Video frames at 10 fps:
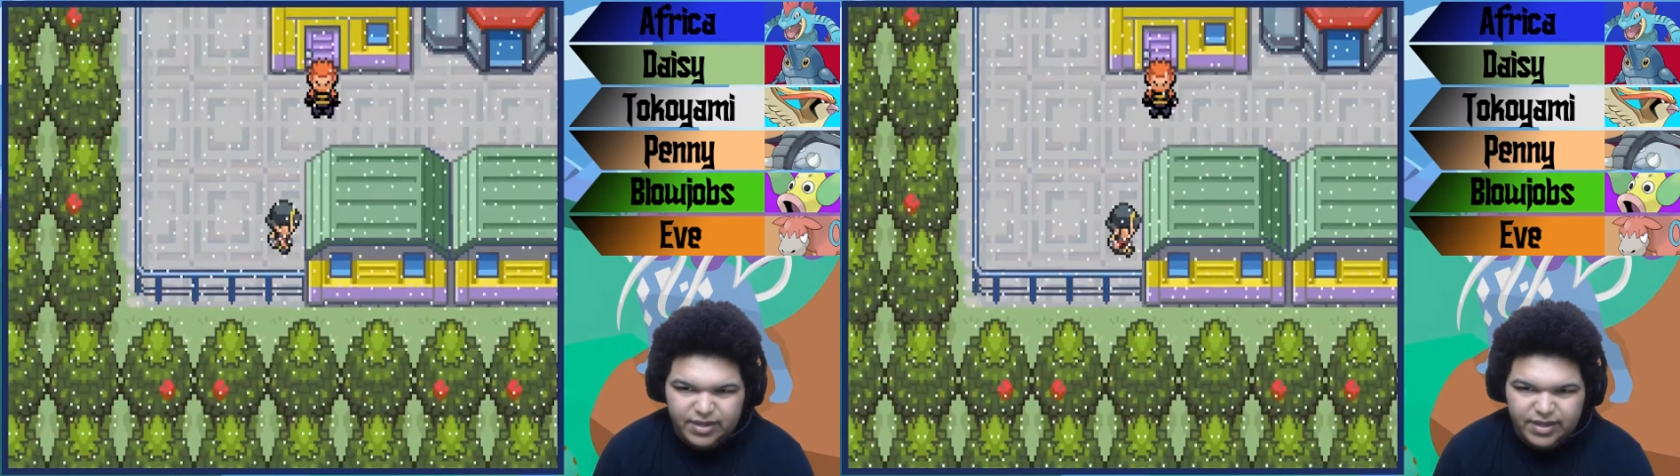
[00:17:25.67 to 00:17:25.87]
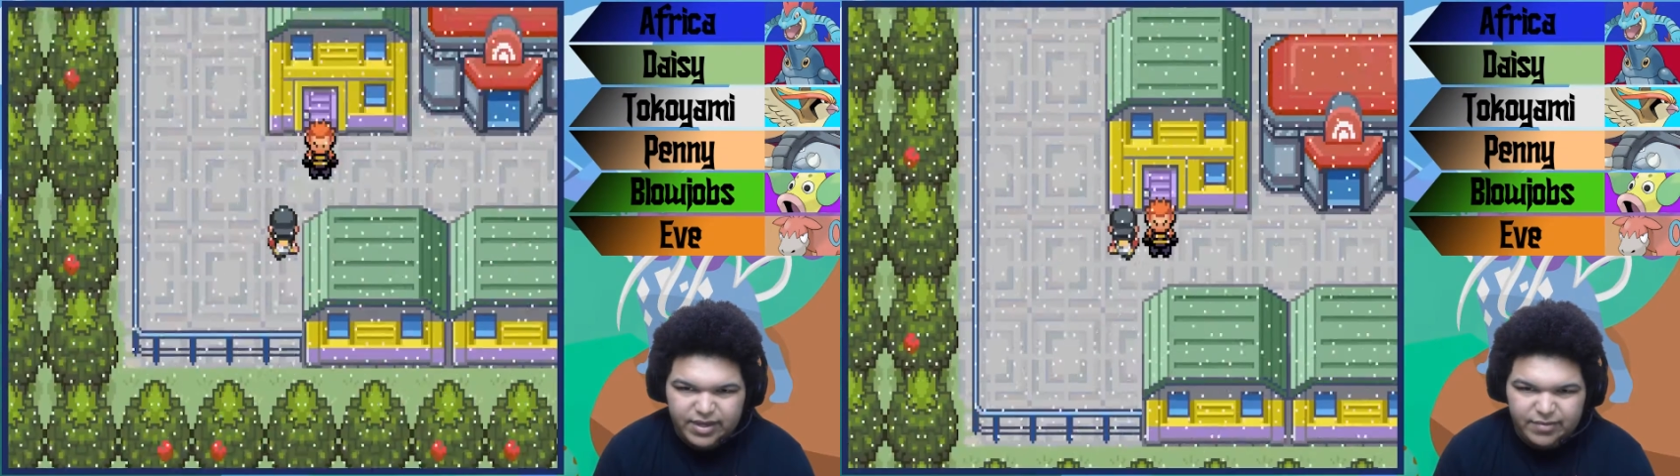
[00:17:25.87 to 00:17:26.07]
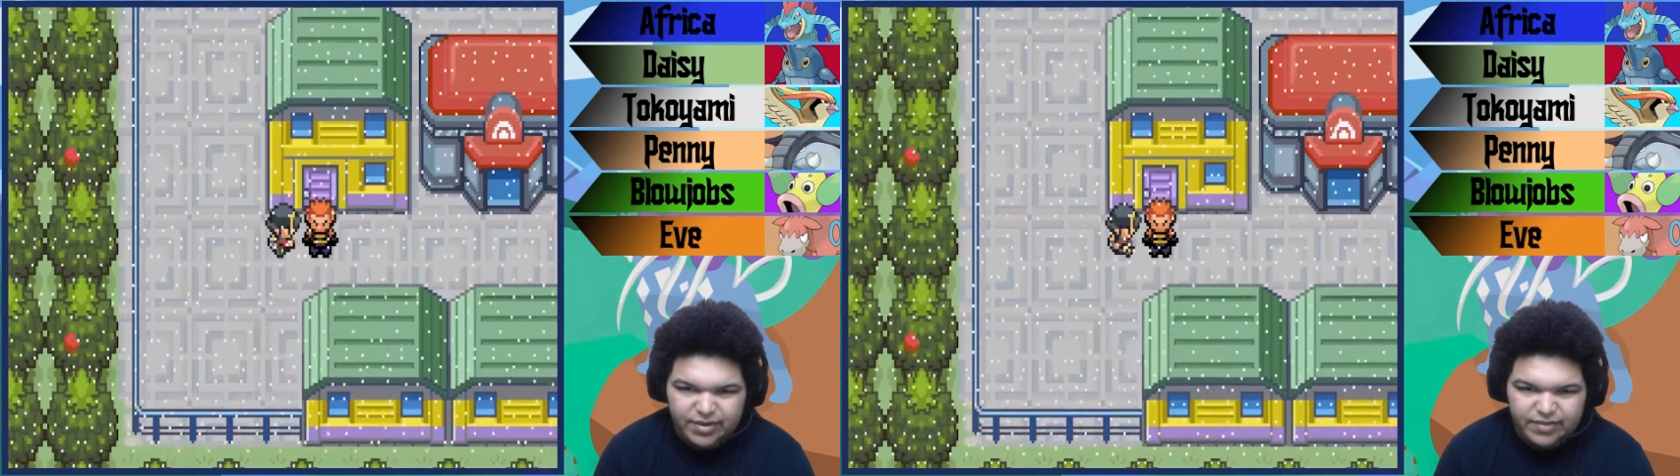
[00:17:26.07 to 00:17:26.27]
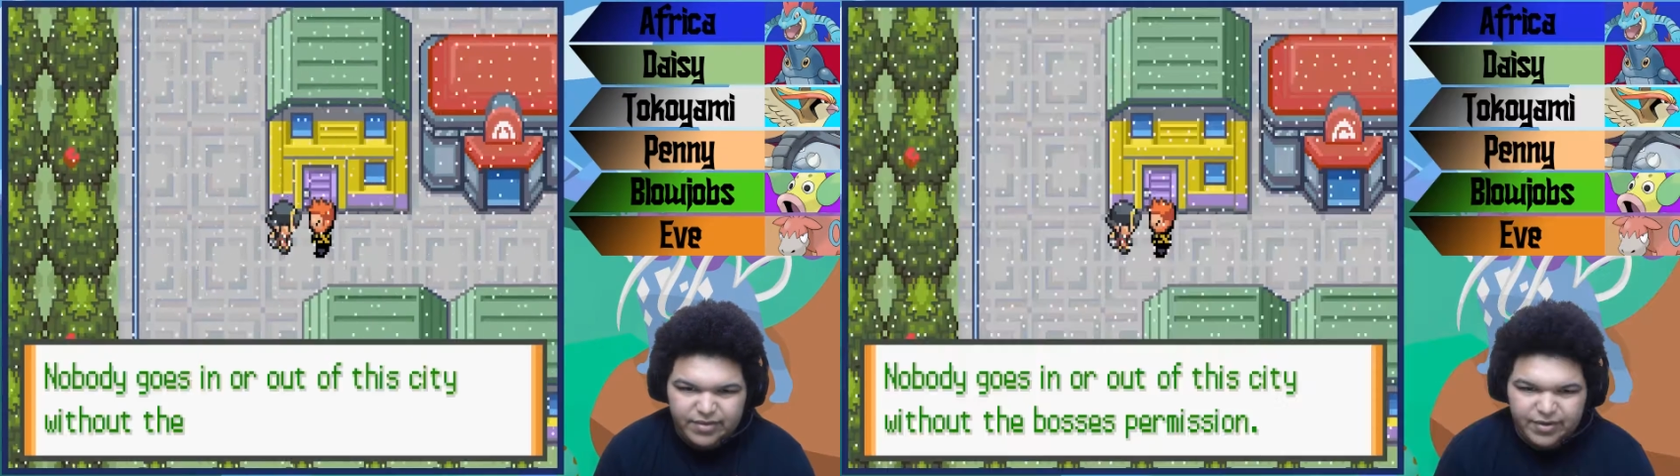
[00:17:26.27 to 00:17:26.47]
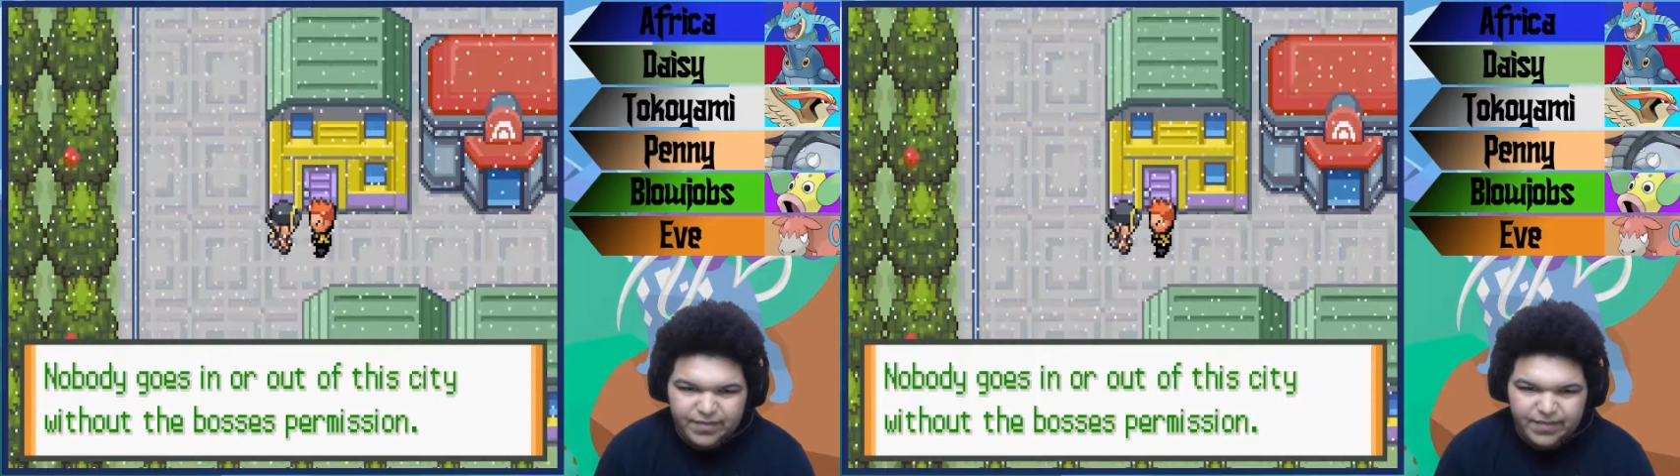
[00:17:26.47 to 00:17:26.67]
Yeah,
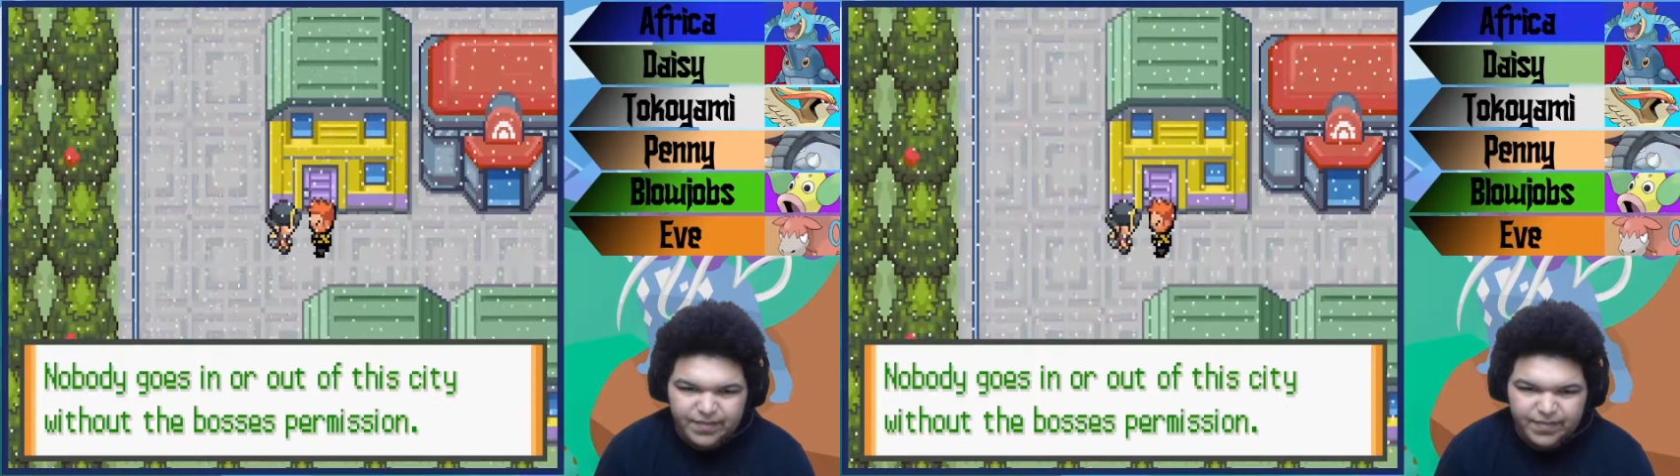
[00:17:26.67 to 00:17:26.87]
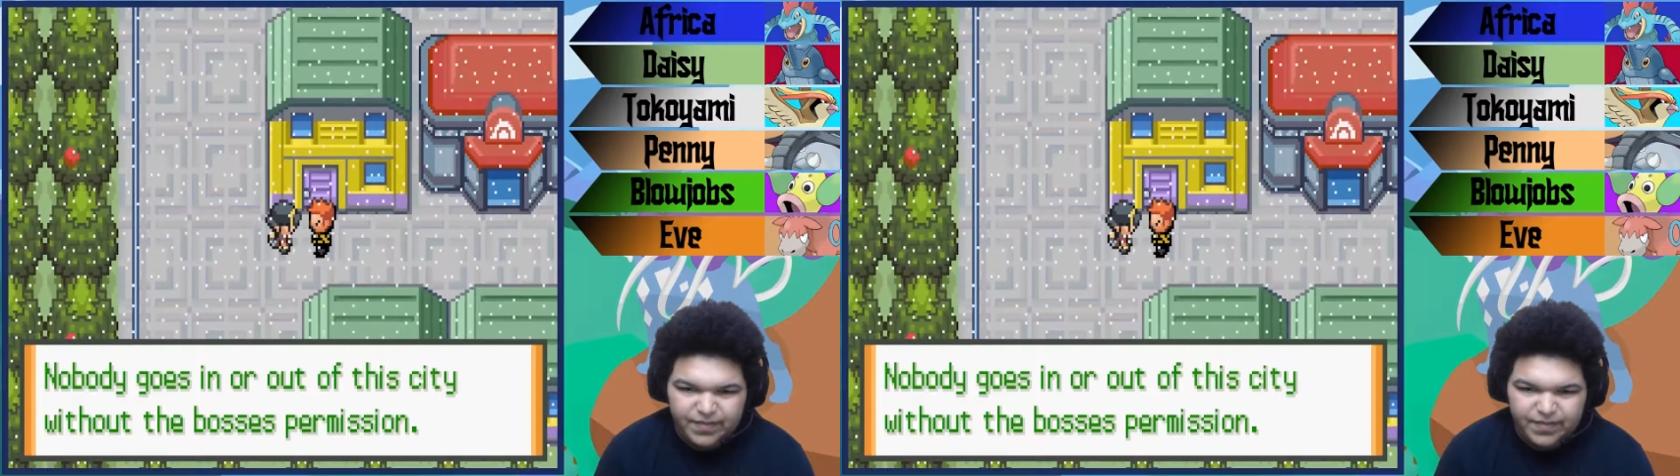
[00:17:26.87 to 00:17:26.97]
whatever.